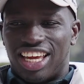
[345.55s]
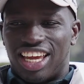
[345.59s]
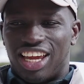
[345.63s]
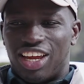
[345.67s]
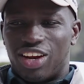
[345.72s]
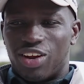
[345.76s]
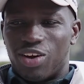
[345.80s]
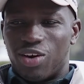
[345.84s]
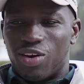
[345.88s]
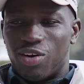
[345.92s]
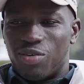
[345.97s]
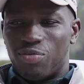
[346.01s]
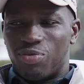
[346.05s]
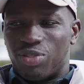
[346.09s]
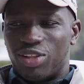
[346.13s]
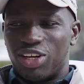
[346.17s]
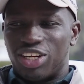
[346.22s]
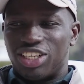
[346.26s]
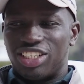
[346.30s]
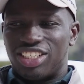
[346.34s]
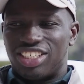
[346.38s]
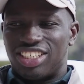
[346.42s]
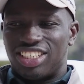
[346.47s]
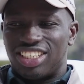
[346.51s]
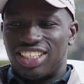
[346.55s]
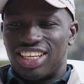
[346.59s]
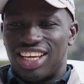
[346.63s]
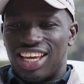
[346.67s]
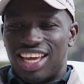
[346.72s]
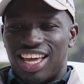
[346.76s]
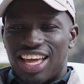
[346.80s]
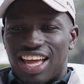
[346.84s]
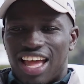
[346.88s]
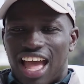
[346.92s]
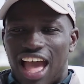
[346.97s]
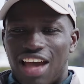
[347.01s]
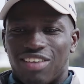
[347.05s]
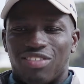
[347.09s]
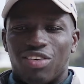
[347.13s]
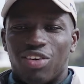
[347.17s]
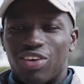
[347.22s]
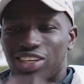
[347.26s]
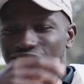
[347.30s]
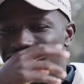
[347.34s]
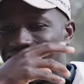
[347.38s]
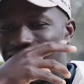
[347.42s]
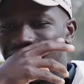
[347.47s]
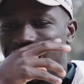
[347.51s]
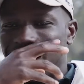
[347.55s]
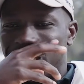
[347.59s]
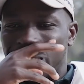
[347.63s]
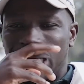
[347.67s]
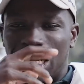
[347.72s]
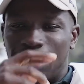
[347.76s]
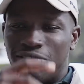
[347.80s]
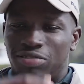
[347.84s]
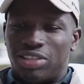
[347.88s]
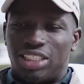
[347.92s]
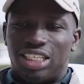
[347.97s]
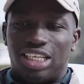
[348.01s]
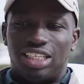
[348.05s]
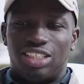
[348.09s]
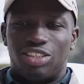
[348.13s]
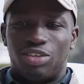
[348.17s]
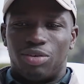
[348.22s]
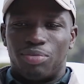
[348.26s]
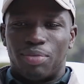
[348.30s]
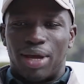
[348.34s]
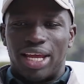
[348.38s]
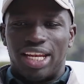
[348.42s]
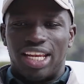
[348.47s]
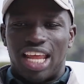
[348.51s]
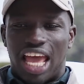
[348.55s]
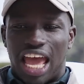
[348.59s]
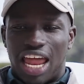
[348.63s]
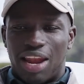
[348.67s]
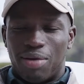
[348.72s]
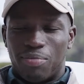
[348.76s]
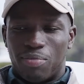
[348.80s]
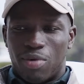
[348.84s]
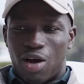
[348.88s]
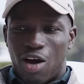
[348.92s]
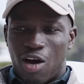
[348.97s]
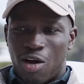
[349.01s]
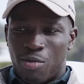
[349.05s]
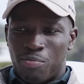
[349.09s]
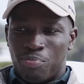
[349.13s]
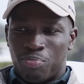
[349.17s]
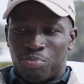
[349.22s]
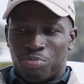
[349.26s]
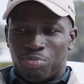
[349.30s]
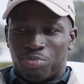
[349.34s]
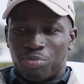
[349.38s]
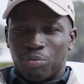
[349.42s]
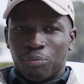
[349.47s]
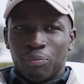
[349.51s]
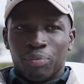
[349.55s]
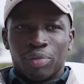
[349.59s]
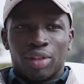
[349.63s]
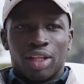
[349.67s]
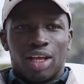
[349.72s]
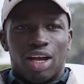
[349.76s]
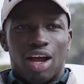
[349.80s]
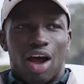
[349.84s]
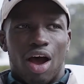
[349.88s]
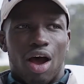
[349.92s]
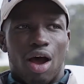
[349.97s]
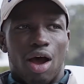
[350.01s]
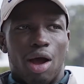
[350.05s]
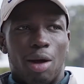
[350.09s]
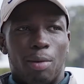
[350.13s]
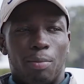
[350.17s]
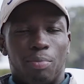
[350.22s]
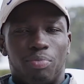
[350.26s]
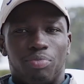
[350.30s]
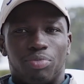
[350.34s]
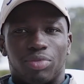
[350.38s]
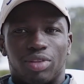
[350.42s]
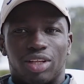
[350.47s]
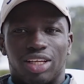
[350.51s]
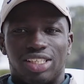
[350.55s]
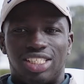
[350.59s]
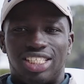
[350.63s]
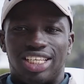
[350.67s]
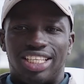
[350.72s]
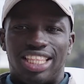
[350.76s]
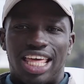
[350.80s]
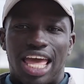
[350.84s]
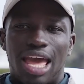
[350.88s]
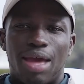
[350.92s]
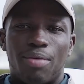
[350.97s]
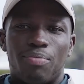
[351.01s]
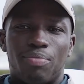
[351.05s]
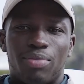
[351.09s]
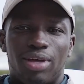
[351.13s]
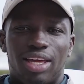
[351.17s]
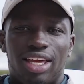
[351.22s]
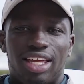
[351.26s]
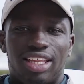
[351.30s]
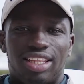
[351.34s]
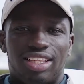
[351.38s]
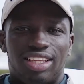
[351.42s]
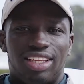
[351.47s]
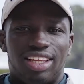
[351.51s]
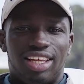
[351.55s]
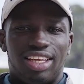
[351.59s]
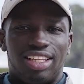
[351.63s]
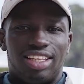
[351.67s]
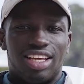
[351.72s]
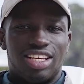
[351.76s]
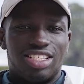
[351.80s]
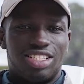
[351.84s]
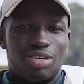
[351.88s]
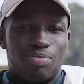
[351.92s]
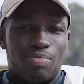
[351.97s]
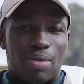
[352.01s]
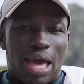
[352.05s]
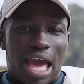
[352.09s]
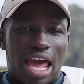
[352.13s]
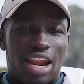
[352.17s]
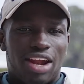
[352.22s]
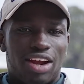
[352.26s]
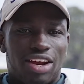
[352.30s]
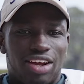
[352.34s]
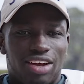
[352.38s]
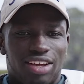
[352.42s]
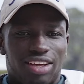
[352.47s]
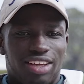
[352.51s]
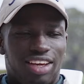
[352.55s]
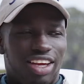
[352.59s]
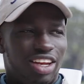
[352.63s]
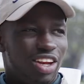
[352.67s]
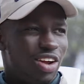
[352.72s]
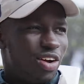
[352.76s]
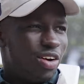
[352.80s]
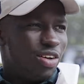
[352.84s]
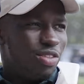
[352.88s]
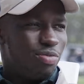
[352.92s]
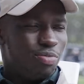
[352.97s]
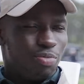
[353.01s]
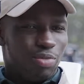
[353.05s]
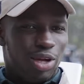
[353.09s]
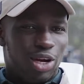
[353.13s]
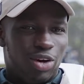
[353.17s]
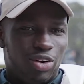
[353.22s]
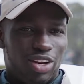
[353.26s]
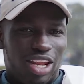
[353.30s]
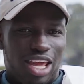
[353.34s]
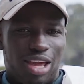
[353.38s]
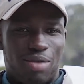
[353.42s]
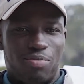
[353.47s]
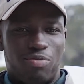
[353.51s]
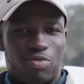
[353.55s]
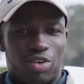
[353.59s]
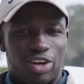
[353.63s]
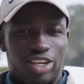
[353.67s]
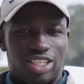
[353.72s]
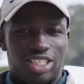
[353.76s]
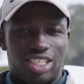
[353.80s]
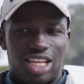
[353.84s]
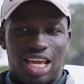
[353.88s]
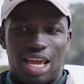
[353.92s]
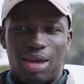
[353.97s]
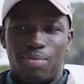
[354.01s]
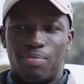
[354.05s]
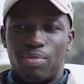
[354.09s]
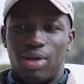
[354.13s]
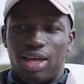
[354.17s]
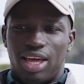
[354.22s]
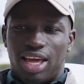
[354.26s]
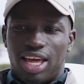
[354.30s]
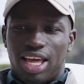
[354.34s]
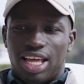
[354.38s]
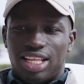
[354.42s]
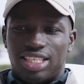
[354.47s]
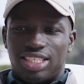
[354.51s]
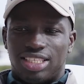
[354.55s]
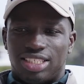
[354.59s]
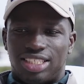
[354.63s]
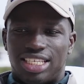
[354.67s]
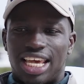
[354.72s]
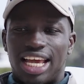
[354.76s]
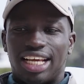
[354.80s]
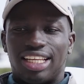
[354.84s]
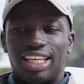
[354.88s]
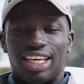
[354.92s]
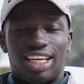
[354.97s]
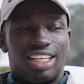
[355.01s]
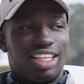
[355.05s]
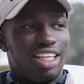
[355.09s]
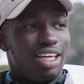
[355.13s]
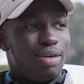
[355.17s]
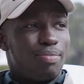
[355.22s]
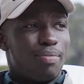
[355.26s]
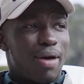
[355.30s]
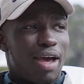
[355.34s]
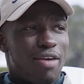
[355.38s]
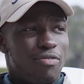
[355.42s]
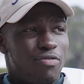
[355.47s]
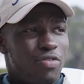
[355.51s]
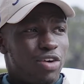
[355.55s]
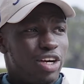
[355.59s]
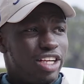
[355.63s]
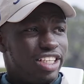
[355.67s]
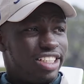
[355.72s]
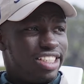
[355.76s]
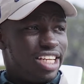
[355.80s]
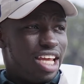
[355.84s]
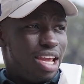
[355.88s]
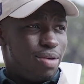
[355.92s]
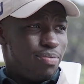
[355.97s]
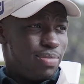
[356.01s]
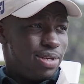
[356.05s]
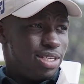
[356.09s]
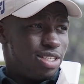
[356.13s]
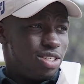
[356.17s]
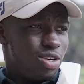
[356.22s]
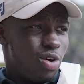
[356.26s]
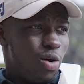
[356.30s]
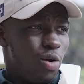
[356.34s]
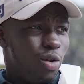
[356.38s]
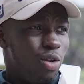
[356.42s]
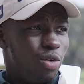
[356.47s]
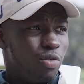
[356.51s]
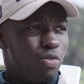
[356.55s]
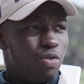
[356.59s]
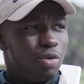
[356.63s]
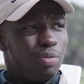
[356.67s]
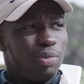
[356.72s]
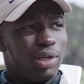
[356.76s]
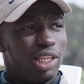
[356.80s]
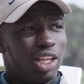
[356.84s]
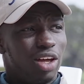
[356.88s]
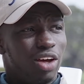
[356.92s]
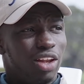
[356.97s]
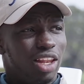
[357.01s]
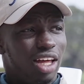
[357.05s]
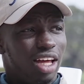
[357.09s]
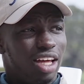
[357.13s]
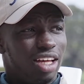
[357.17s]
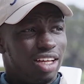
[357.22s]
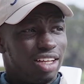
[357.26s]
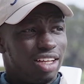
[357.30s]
You know, I've always had this conversation with my dad and mom. To them, it doesn't matter, you know, middle name, first name. Technically, my first name is Olufumilola.